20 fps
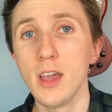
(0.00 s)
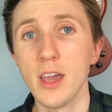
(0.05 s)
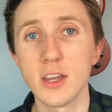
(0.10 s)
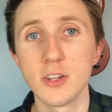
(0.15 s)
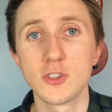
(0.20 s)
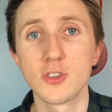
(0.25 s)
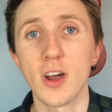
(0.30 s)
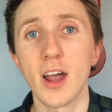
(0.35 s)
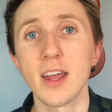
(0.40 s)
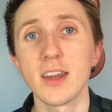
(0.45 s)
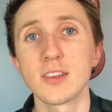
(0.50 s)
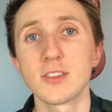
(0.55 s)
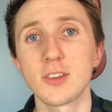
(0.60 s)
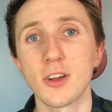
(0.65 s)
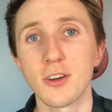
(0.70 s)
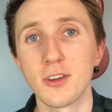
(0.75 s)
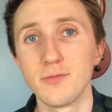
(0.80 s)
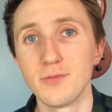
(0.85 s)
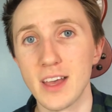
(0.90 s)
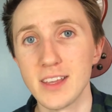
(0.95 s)
and trying to
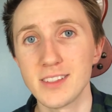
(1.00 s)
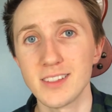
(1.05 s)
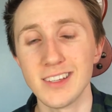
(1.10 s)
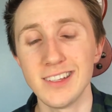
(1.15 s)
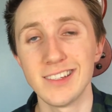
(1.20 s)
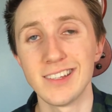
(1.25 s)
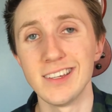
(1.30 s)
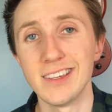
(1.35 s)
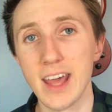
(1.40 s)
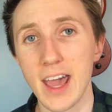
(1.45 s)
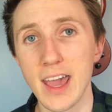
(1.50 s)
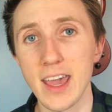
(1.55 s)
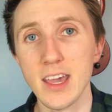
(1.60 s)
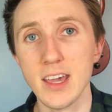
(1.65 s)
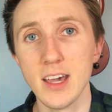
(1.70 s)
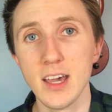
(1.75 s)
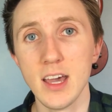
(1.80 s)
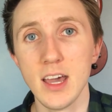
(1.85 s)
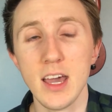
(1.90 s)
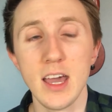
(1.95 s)
start investing
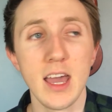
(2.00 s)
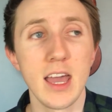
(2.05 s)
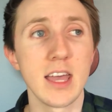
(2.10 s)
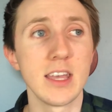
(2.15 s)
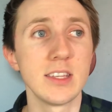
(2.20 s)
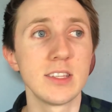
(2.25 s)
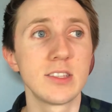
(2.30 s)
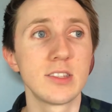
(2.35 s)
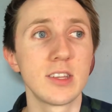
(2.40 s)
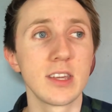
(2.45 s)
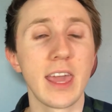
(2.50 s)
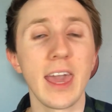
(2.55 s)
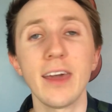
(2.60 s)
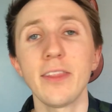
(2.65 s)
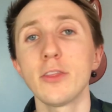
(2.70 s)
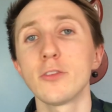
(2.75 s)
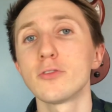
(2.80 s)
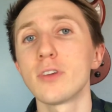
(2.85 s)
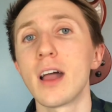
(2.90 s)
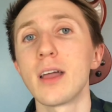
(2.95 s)
today is to get
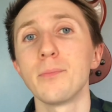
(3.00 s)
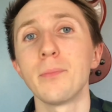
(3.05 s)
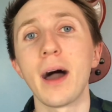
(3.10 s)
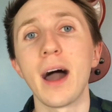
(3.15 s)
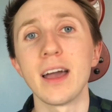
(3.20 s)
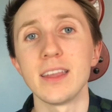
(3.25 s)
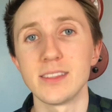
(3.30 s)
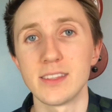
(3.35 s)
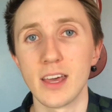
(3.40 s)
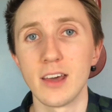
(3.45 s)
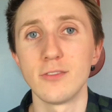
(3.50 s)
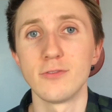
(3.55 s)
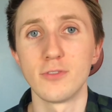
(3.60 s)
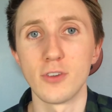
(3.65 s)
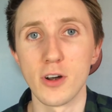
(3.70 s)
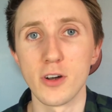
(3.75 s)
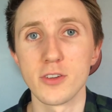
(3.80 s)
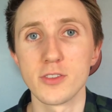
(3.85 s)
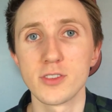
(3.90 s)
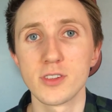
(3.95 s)
in the right mindset
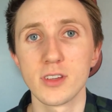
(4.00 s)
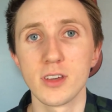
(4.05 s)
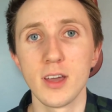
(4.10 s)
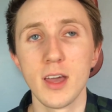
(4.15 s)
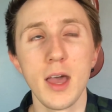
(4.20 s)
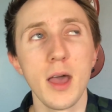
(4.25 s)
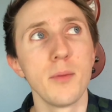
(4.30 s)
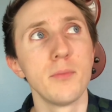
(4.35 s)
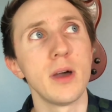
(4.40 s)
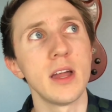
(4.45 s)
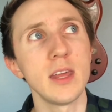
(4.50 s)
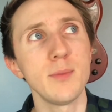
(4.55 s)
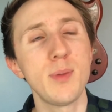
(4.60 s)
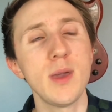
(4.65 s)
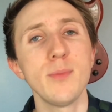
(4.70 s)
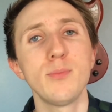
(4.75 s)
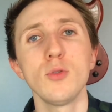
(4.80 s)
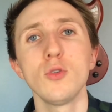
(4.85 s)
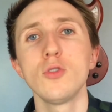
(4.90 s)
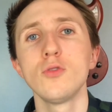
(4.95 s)
first. Many
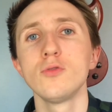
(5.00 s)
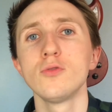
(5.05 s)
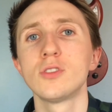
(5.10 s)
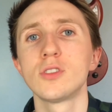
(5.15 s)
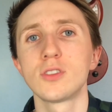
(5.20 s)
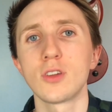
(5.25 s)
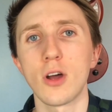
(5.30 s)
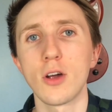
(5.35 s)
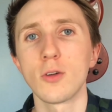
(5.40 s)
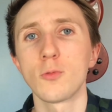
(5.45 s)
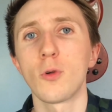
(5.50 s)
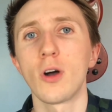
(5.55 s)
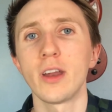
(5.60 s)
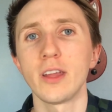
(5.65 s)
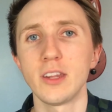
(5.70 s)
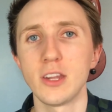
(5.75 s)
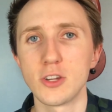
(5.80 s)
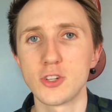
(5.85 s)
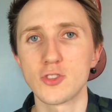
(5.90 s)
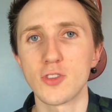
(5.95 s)
people who start
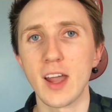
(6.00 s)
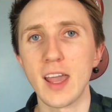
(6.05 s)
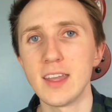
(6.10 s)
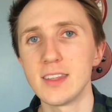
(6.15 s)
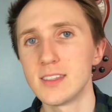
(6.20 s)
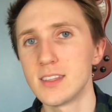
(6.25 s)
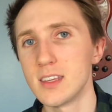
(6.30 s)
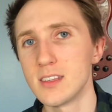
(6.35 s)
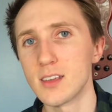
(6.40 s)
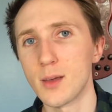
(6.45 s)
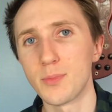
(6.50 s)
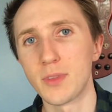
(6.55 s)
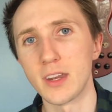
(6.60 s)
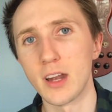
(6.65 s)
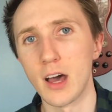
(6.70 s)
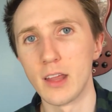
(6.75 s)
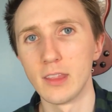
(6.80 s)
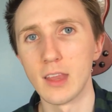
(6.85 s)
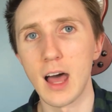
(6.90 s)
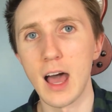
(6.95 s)
wanting to trade see something
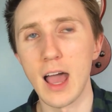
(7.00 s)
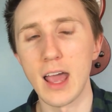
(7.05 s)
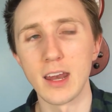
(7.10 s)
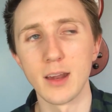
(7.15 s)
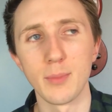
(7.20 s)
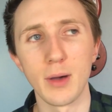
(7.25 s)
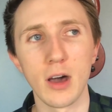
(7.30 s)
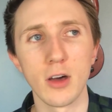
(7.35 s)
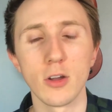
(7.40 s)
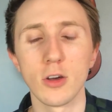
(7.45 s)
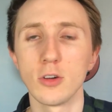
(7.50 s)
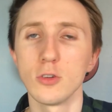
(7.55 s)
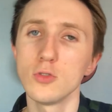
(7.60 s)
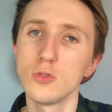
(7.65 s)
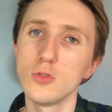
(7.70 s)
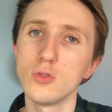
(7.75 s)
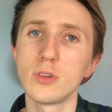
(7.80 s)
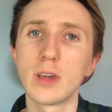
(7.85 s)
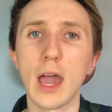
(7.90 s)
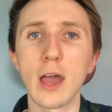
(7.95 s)
online about
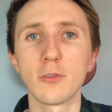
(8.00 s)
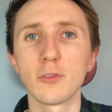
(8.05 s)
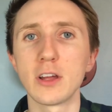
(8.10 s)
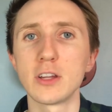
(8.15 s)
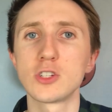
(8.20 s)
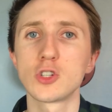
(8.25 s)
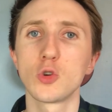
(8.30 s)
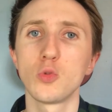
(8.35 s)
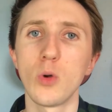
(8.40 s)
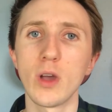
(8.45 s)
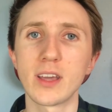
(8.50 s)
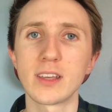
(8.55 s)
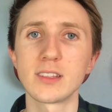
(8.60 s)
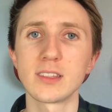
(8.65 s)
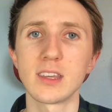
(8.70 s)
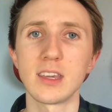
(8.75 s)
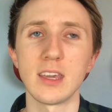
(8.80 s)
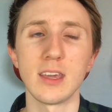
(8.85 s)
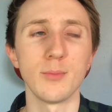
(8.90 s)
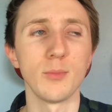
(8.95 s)
a get rich quick
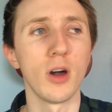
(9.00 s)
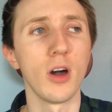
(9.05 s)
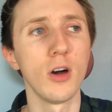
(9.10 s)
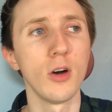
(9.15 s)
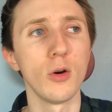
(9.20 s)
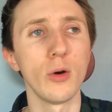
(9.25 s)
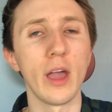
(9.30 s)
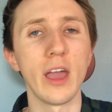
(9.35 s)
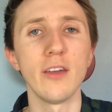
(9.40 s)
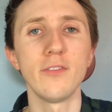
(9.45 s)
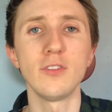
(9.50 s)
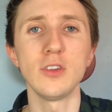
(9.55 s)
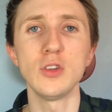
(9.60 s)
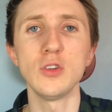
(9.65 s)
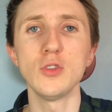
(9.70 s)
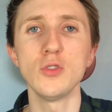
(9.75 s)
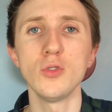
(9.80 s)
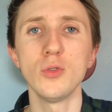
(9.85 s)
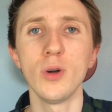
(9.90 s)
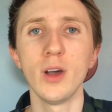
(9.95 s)
scheme. Oh, if
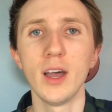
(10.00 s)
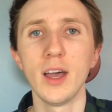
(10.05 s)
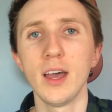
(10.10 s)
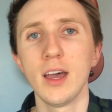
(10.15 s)
you